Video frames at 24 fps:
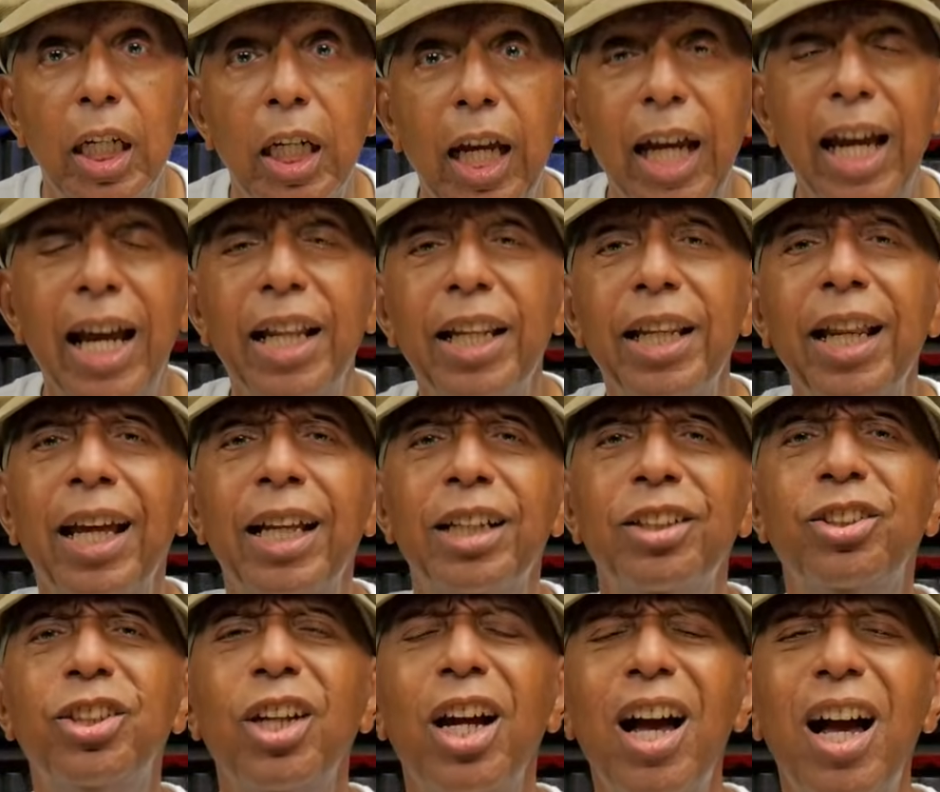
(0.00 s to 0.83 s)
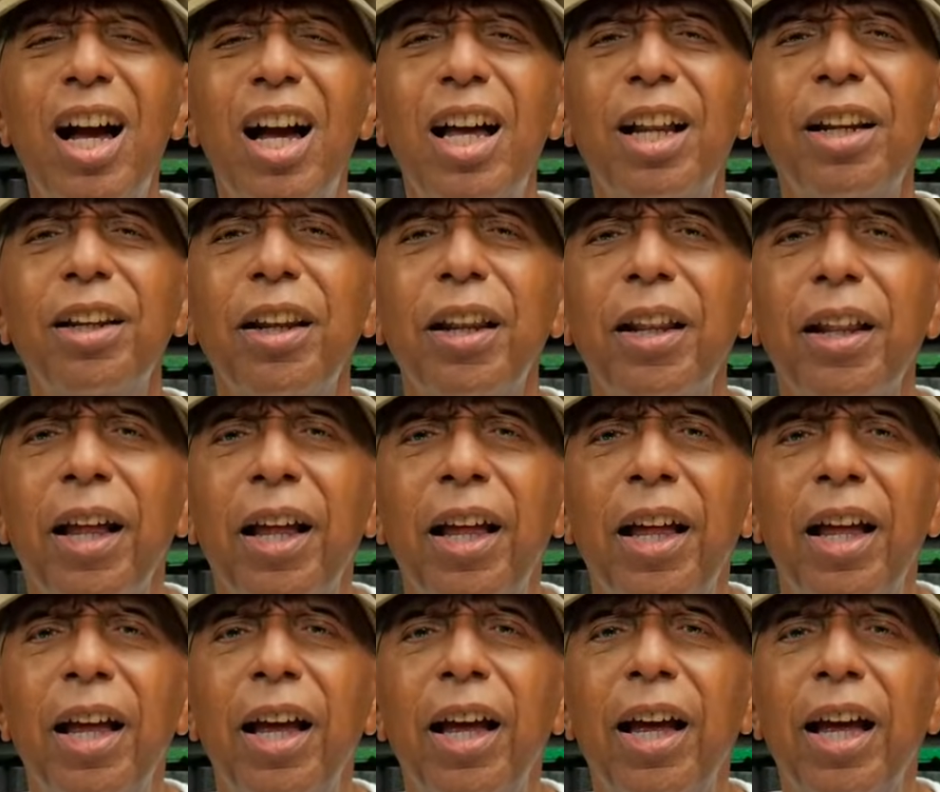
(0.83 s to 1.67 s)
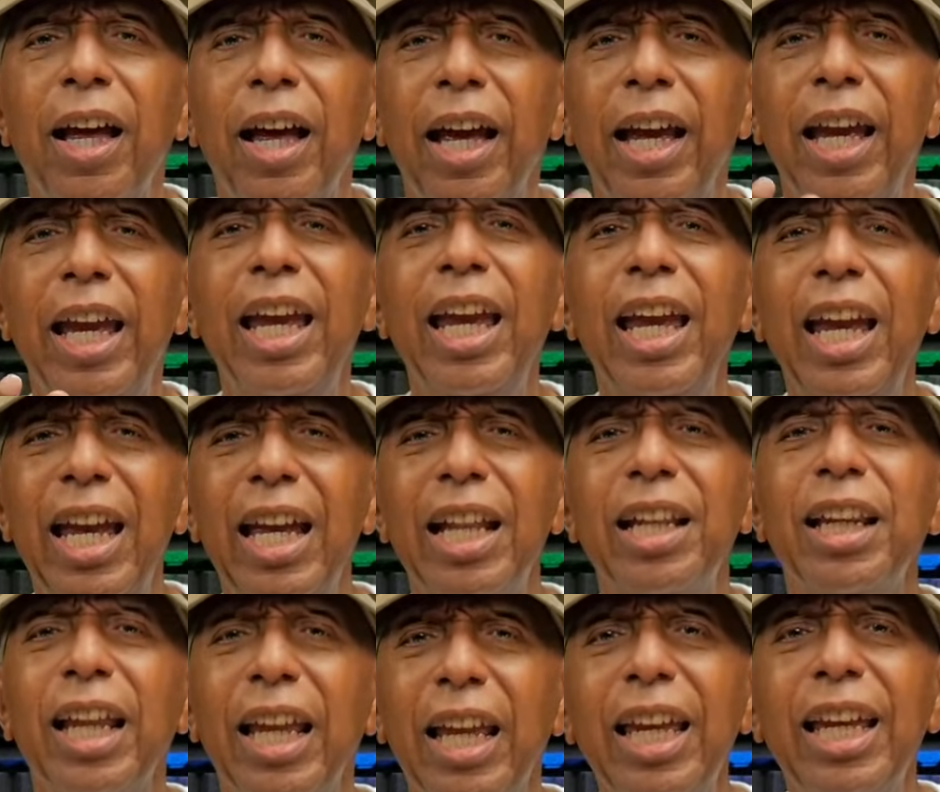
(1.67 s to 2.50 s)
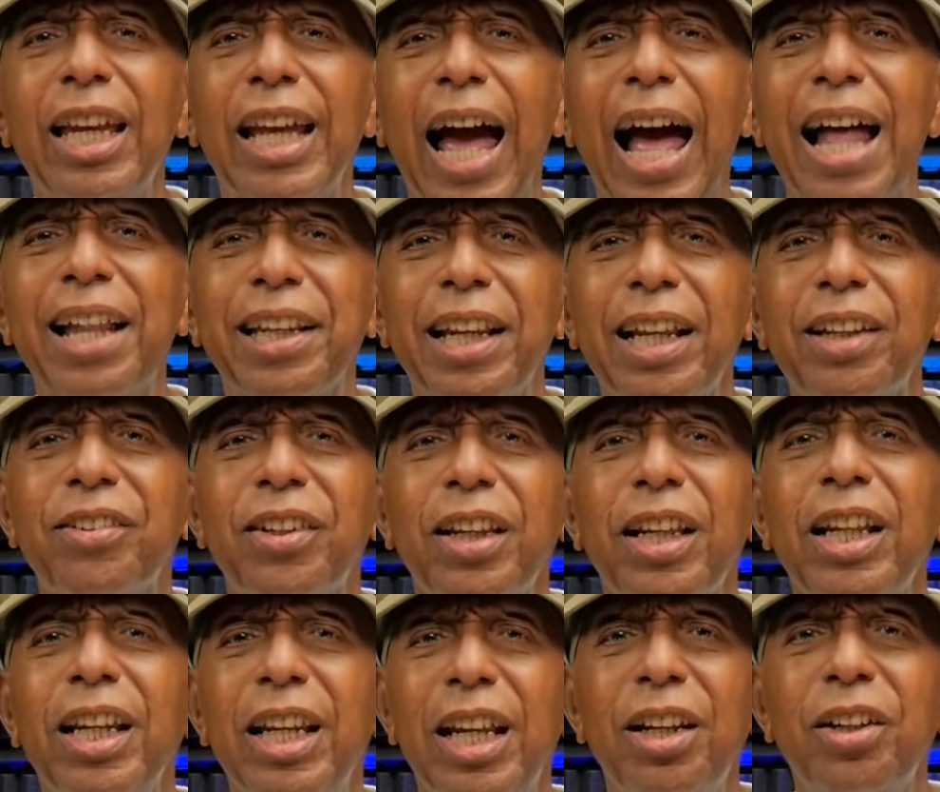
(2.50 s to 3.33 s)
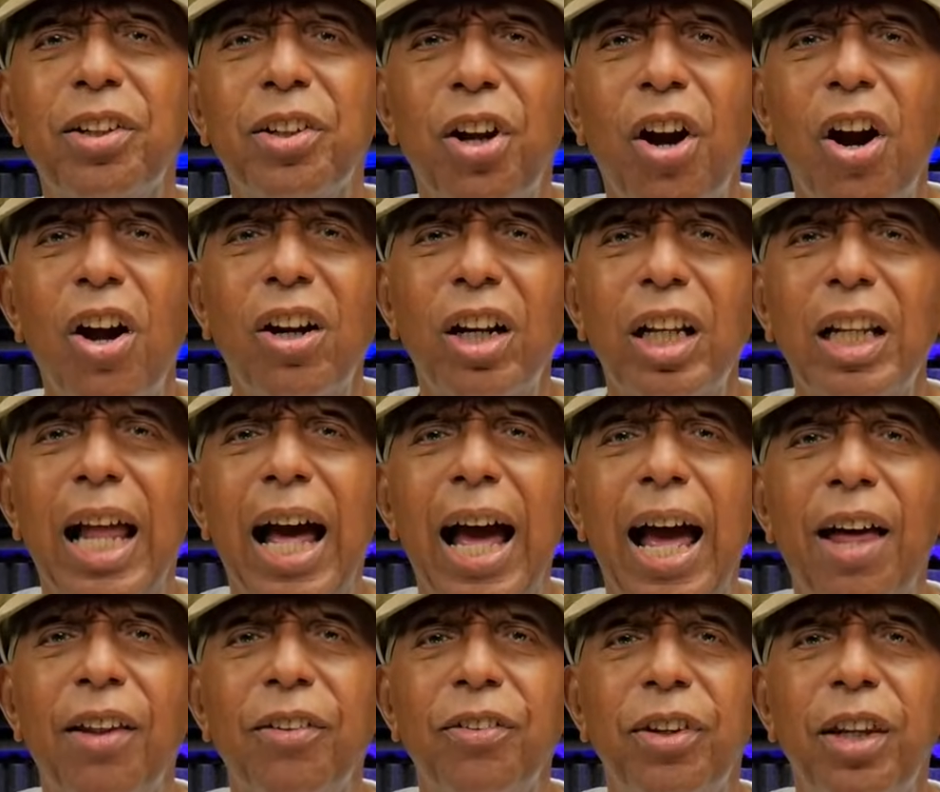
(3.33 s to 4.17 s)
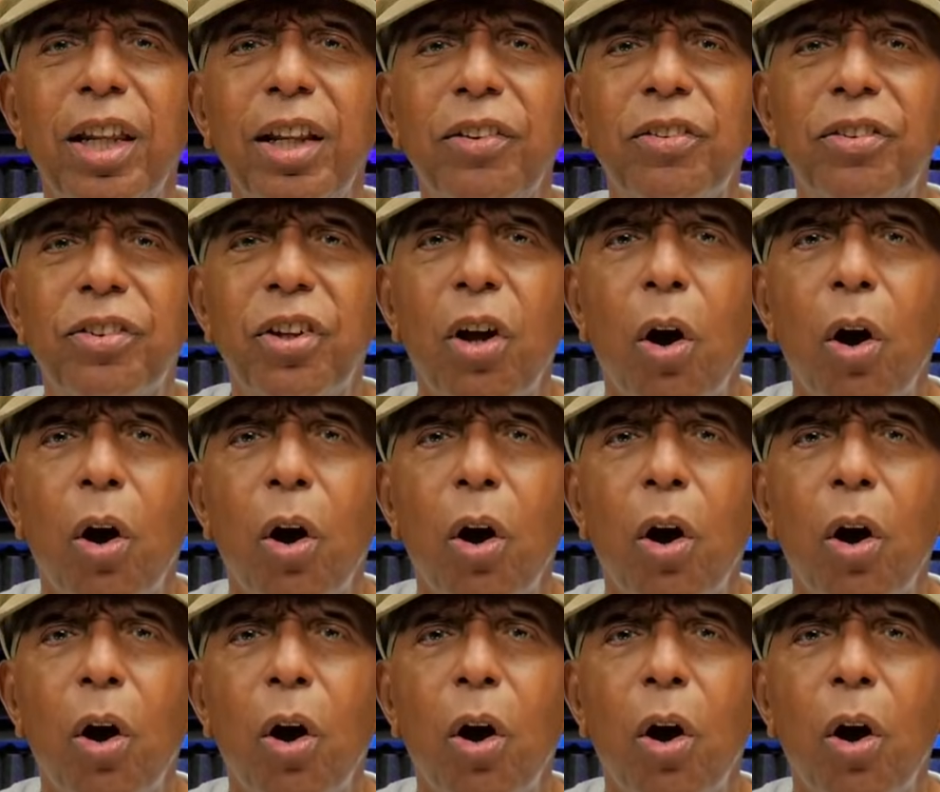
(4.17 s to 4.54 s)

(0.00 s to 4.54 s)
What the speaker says: And John, he got this and internalized this.